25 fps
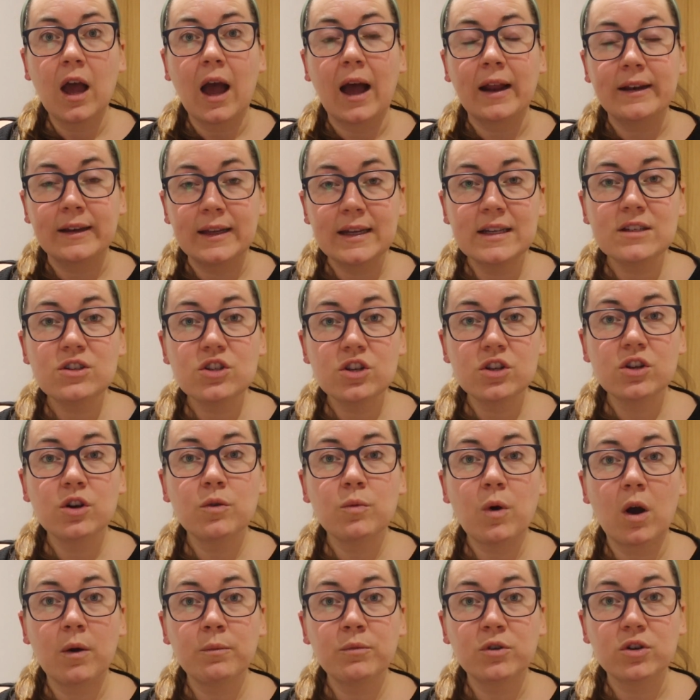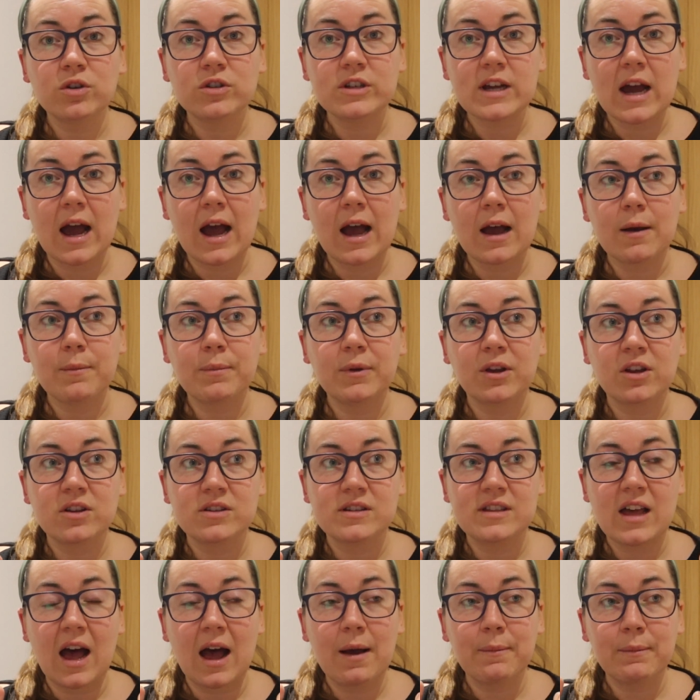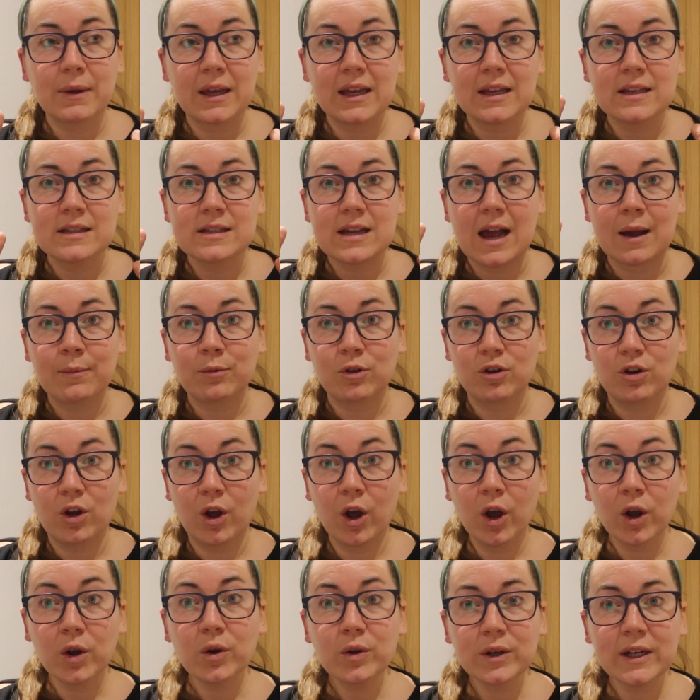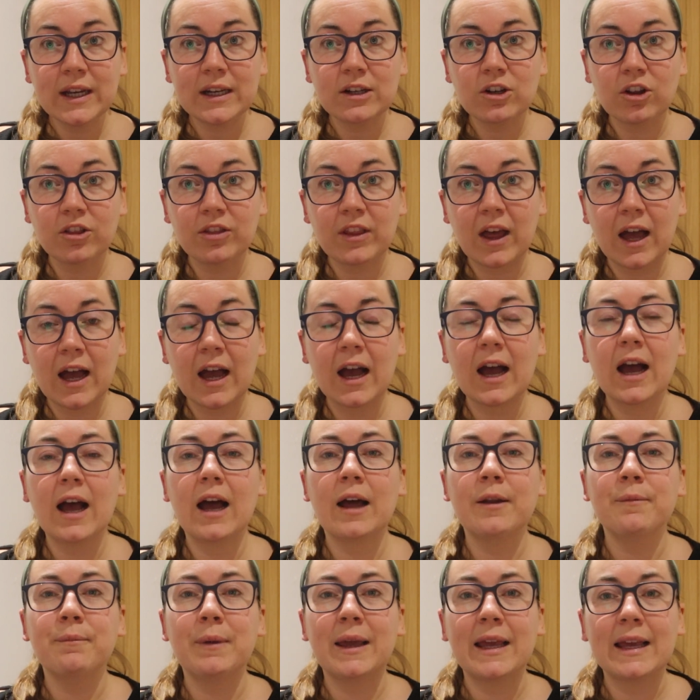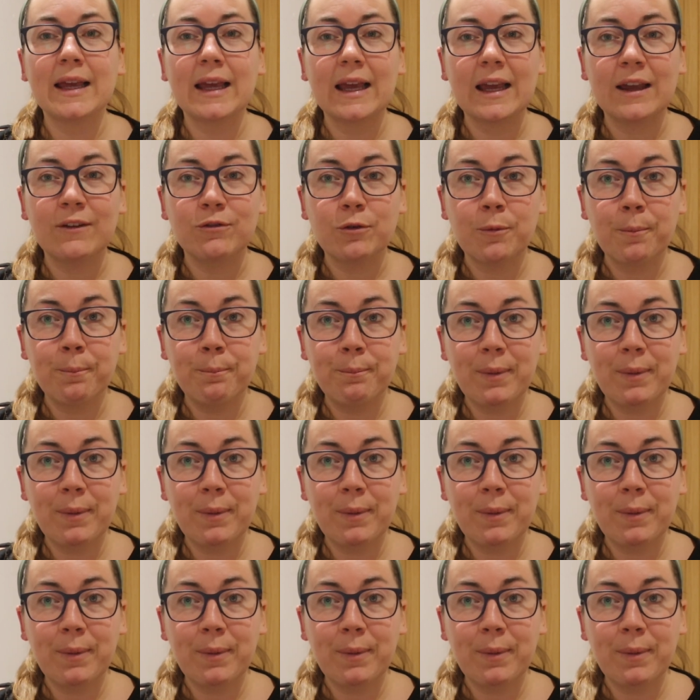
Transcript: I need to know what I'm good at, because that means I'm going to hone in on that and make it even